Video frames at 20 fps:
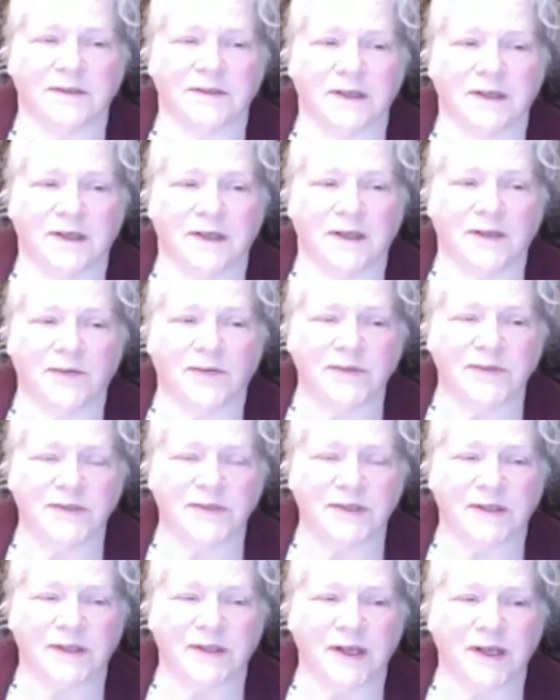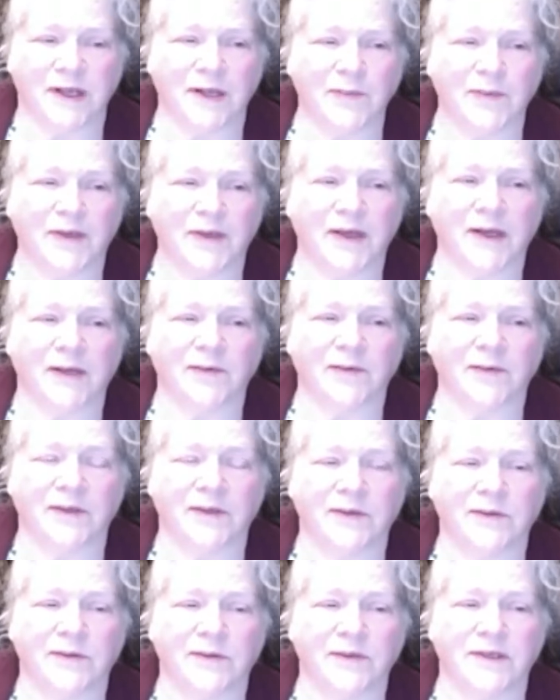interested in helping anyone
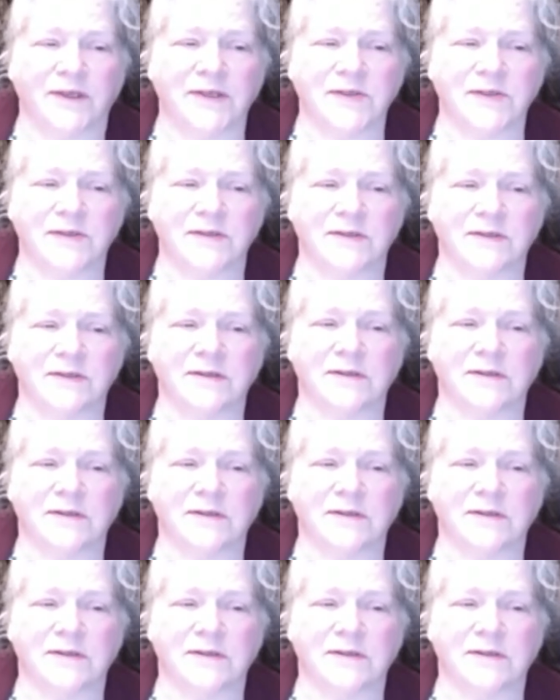who isn't